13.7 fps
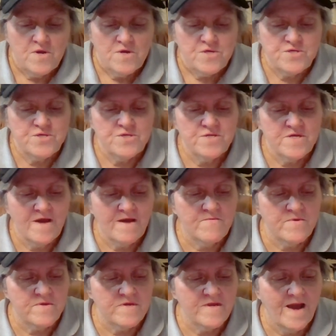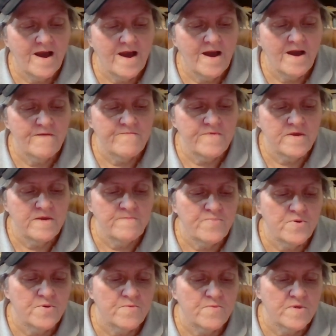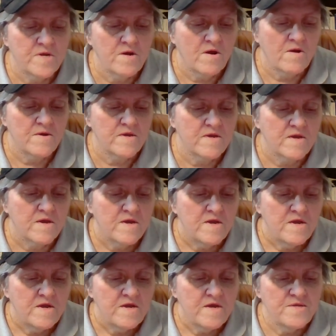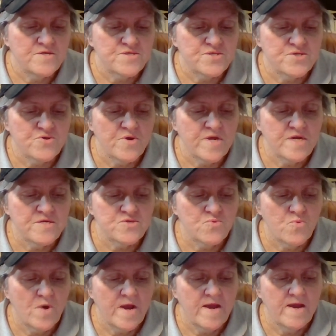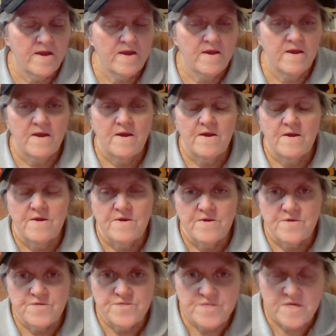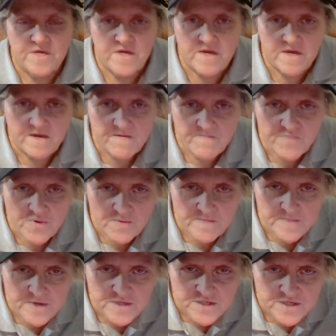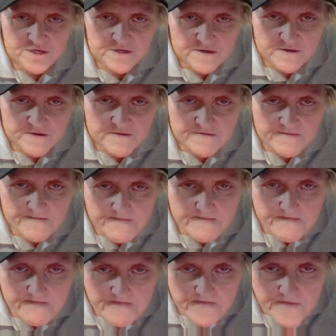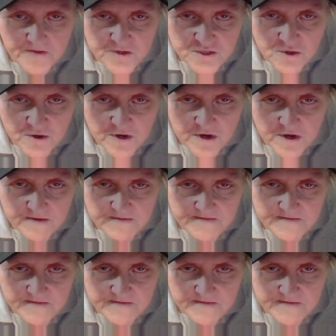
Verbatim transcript: should not really have input regarding. In a strange way, seeking permission, sorry,